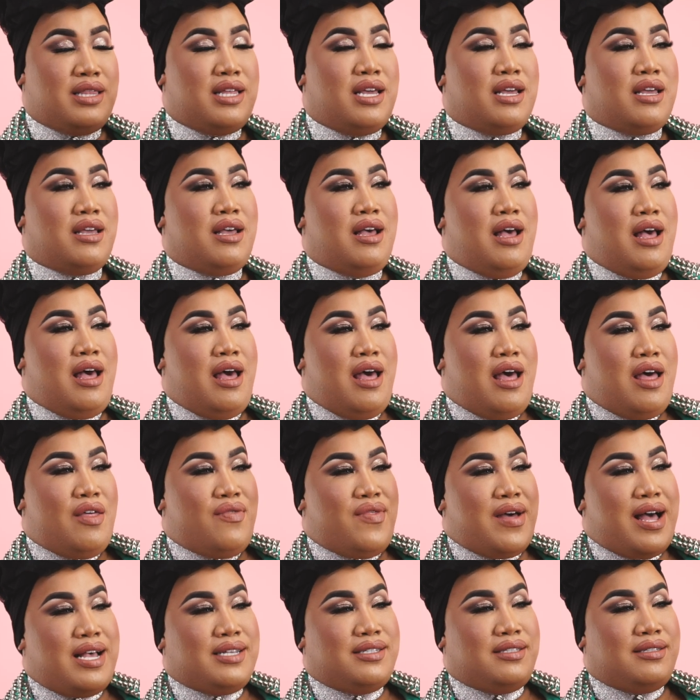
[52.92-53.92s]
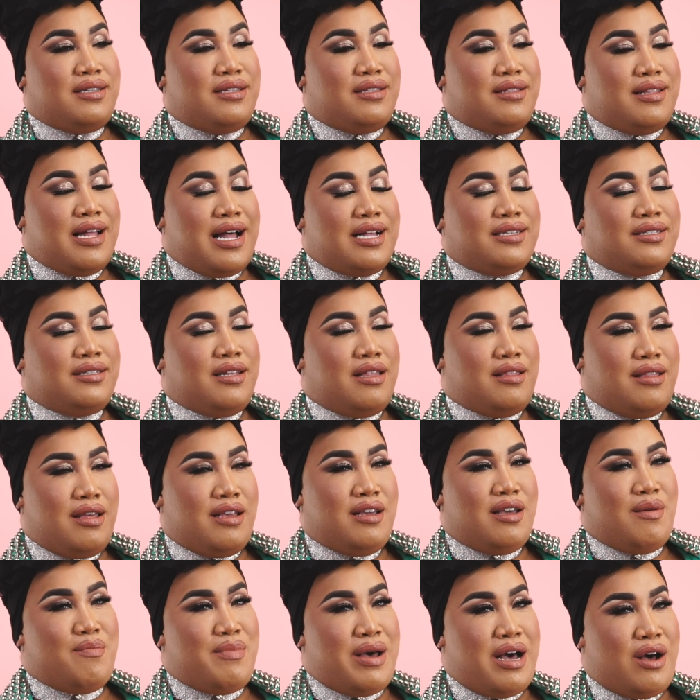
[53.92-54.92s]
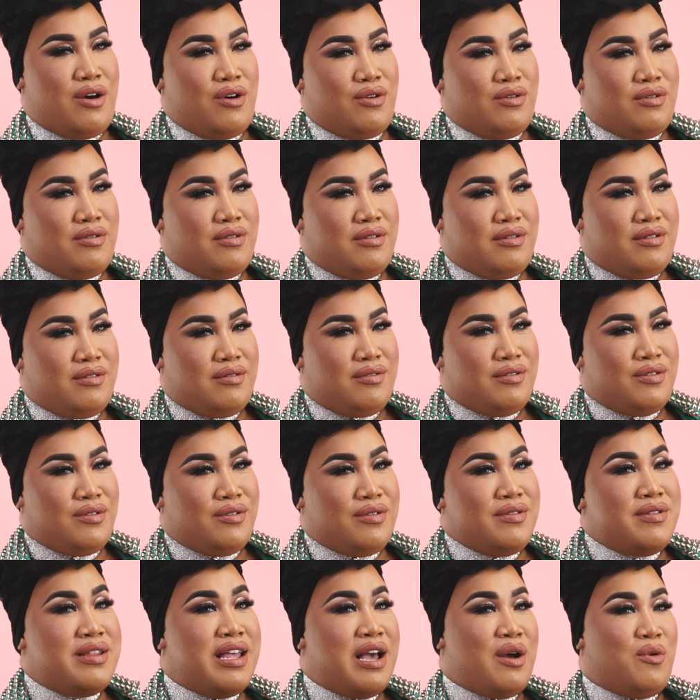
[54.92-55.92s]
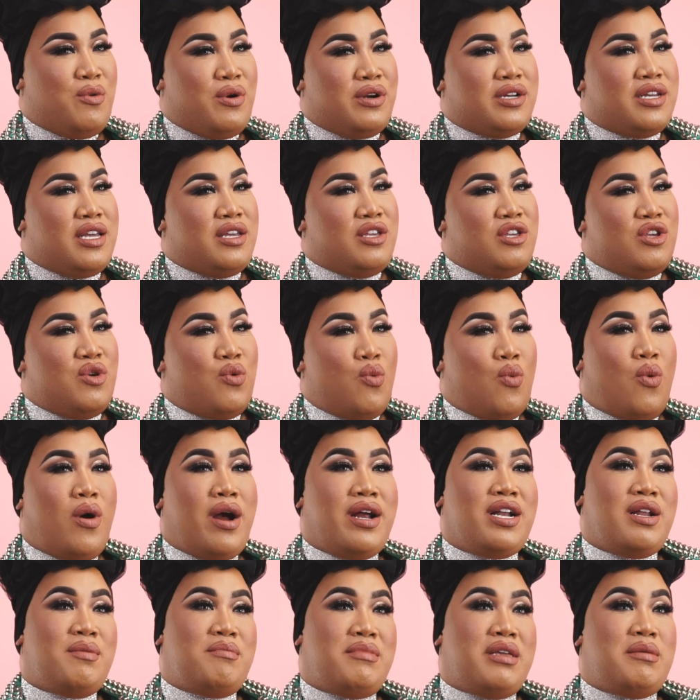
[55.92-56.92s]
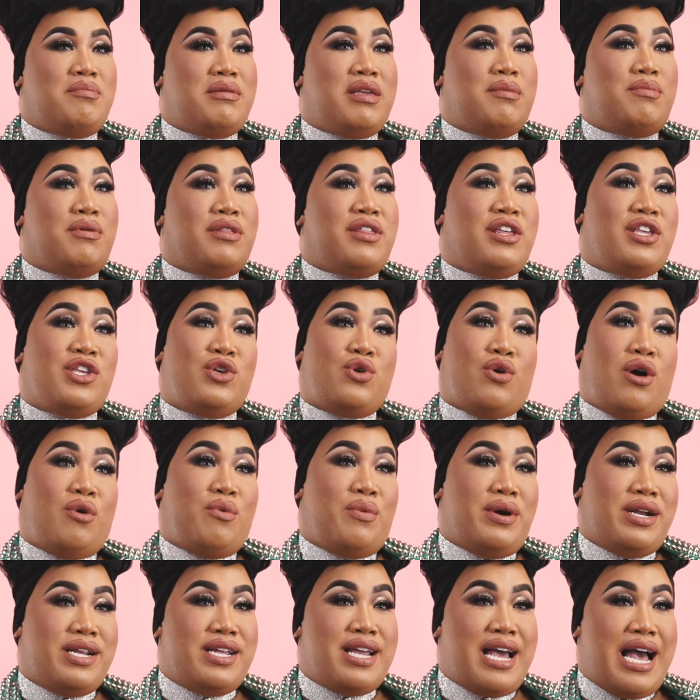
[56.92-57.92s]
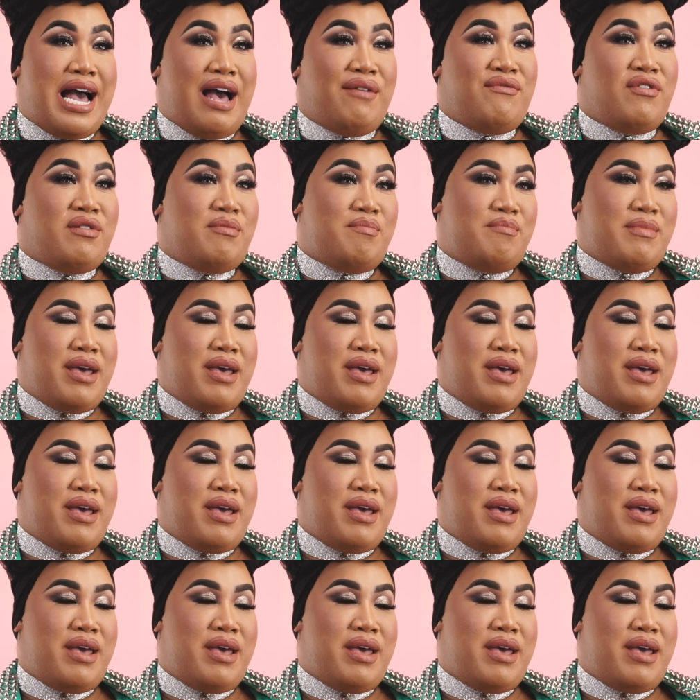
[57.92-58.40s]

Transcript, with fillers: I think that's that's the thing about networking. You want to meet people that you already haven't